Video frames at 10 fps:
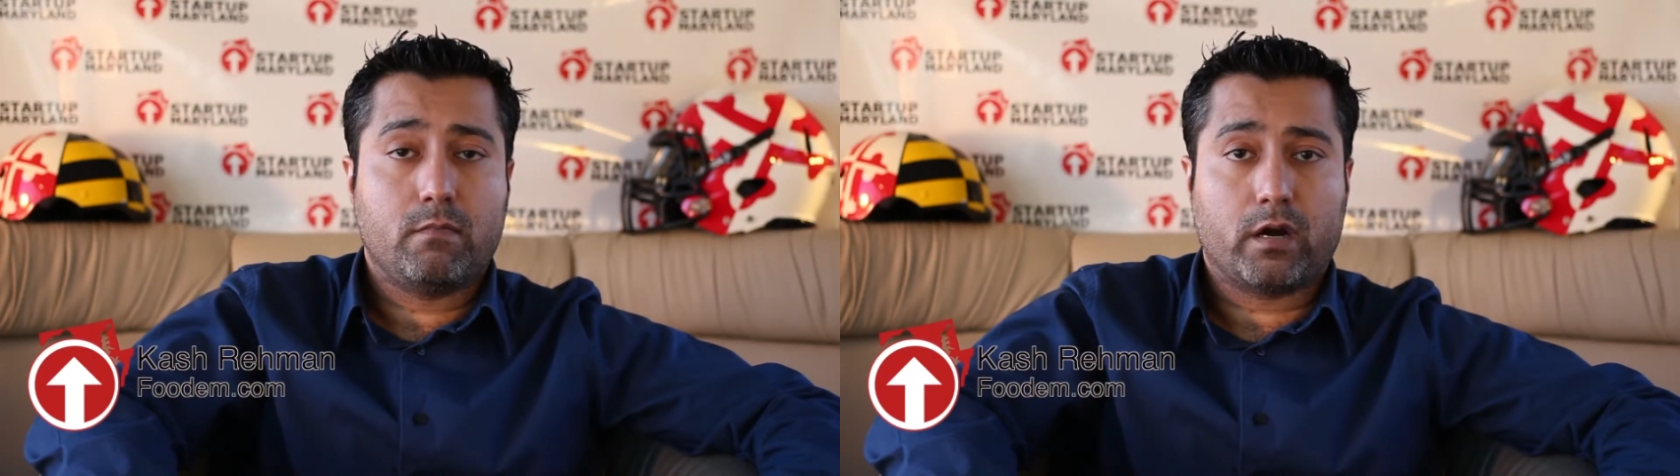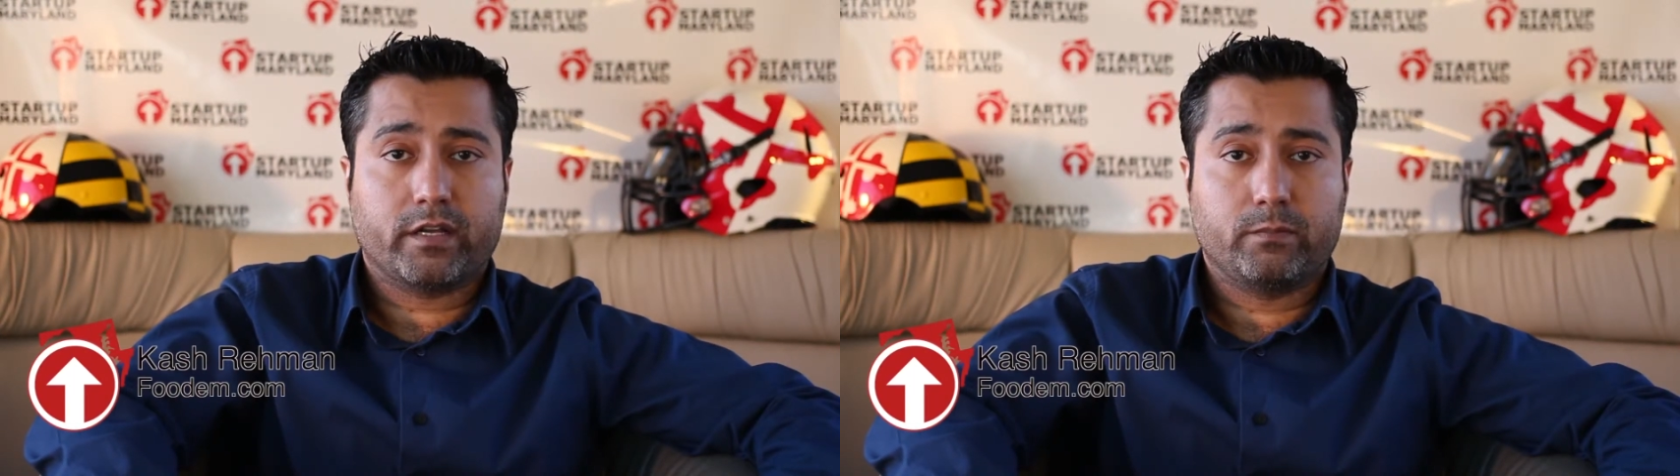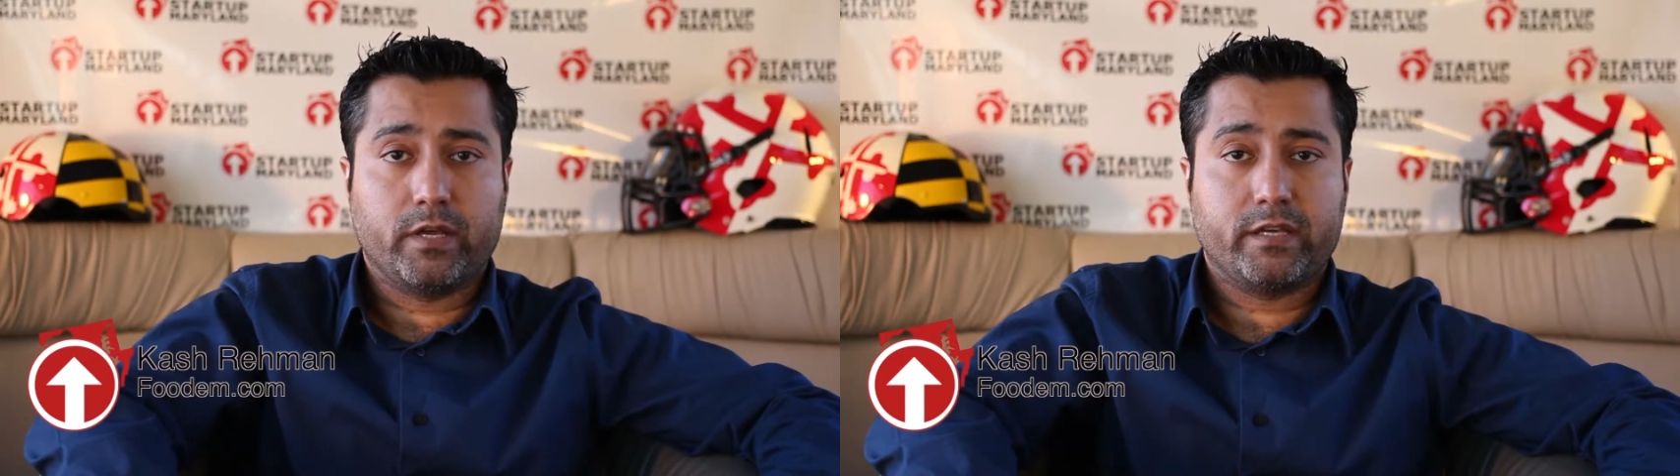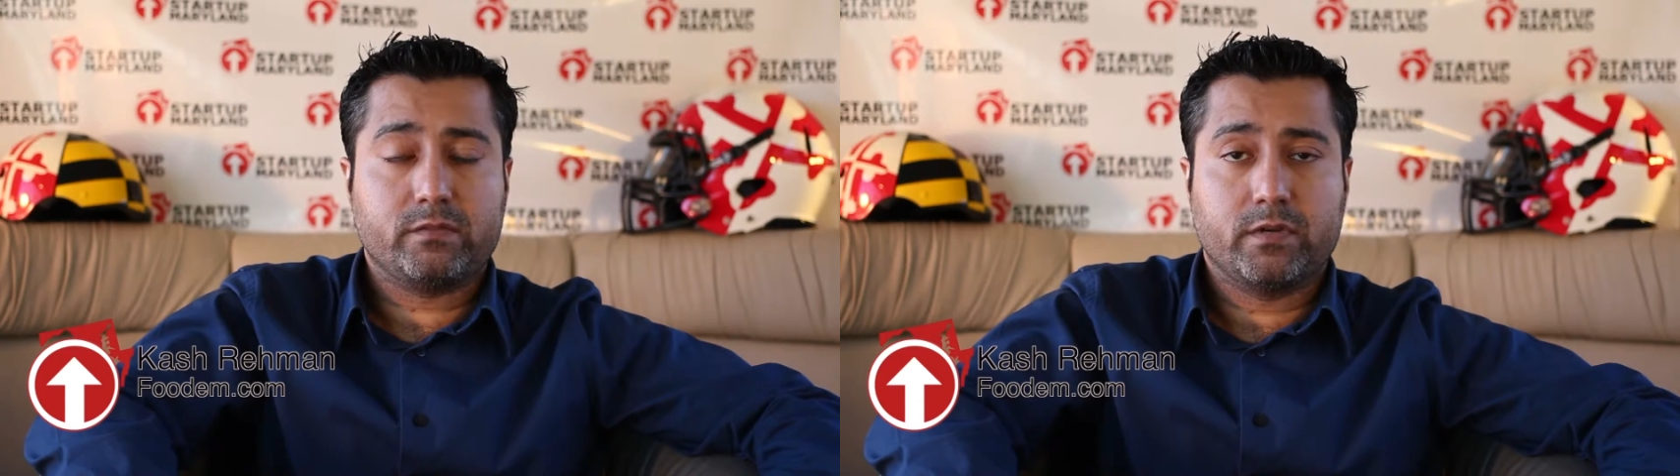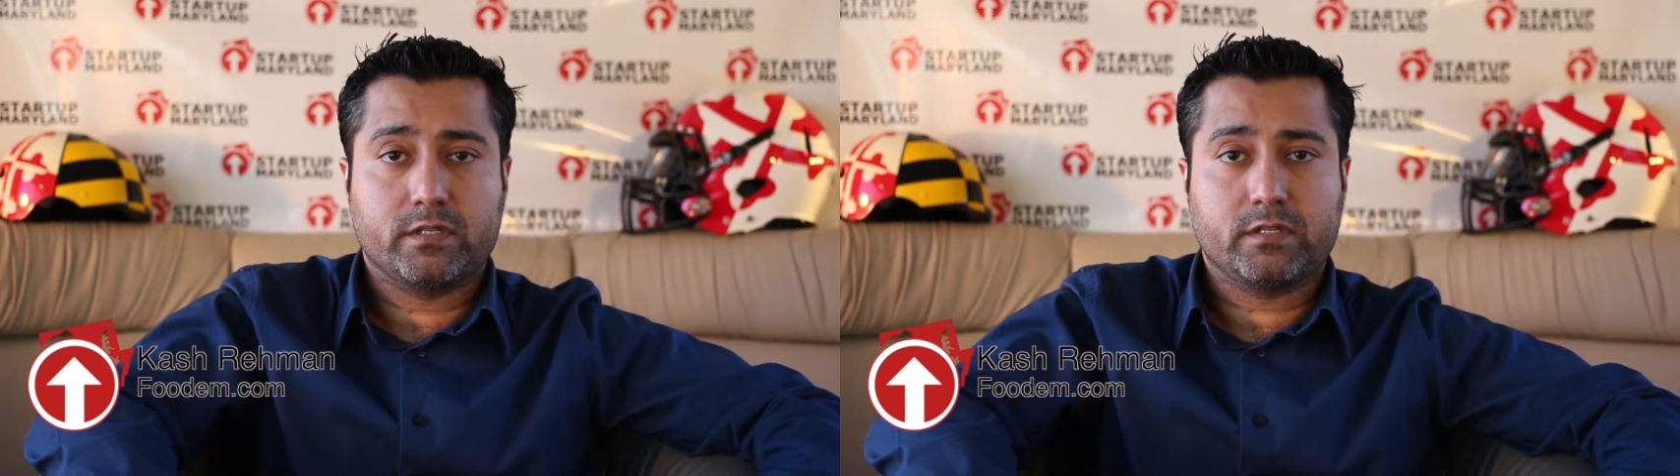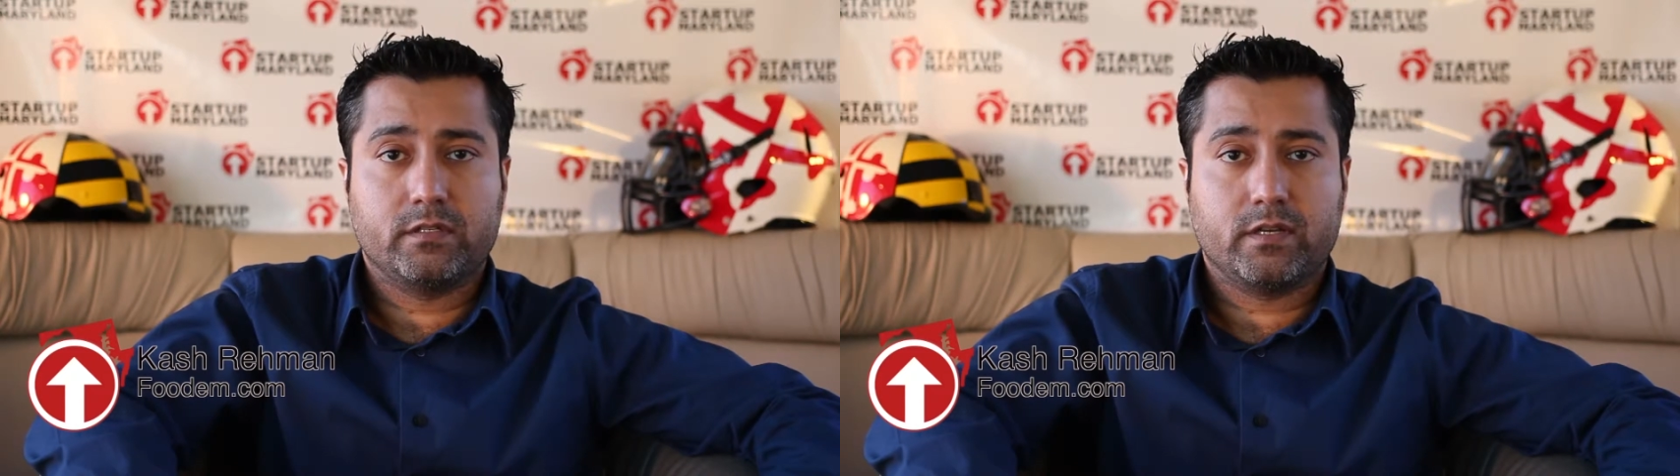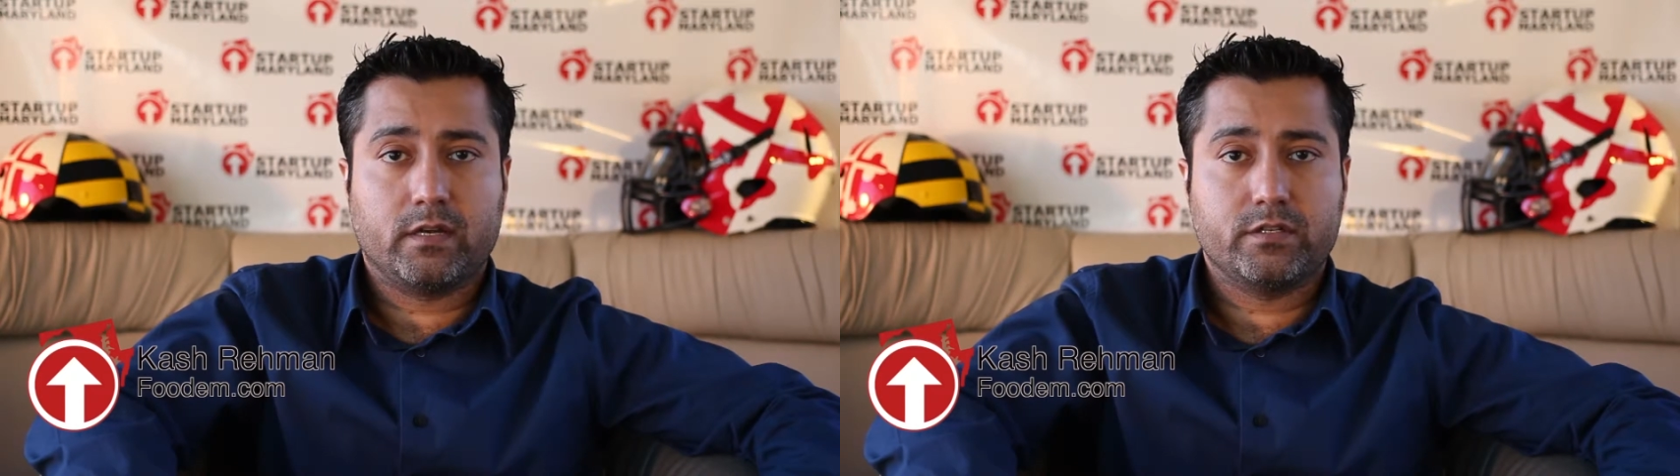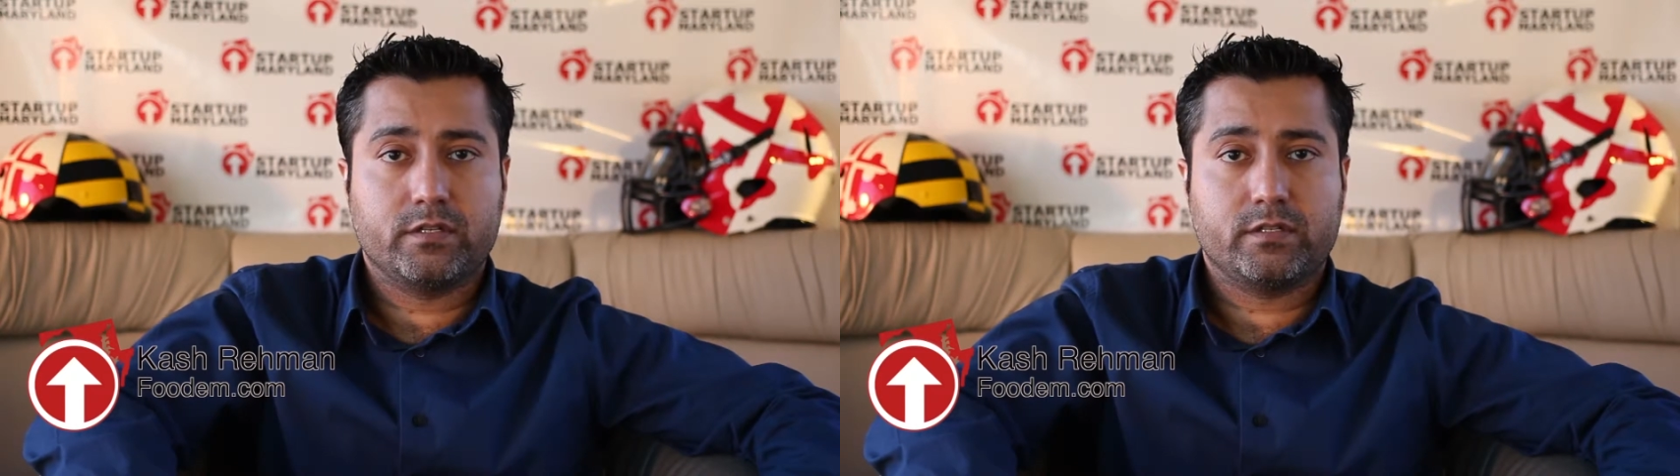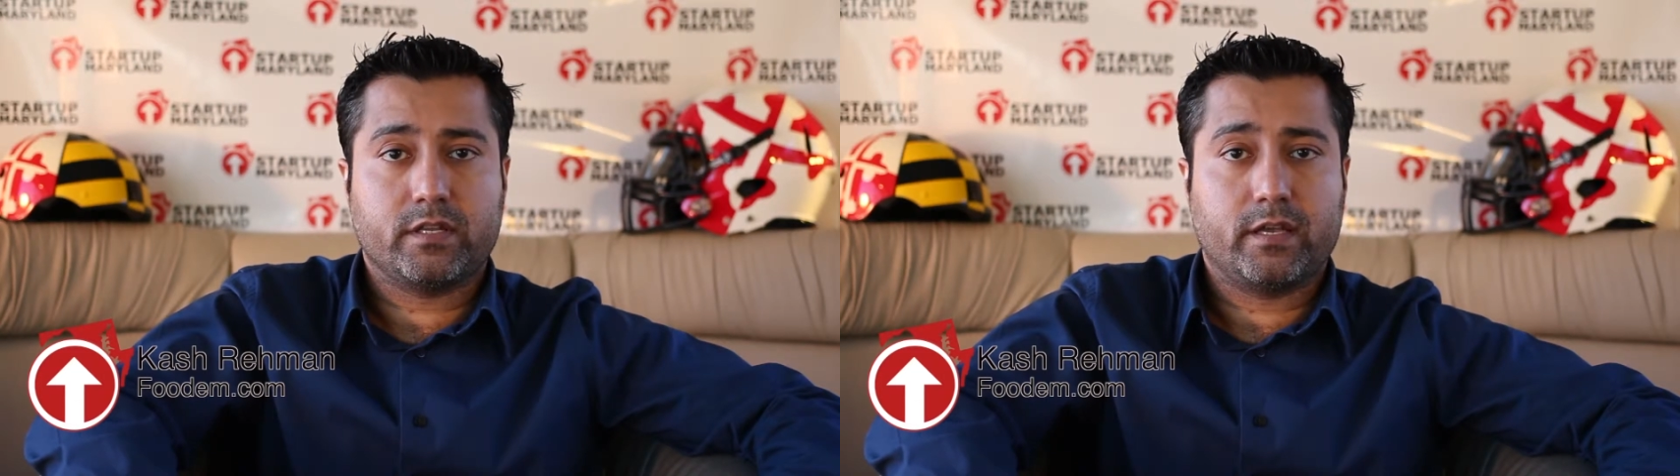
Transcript: marketplace business intelligence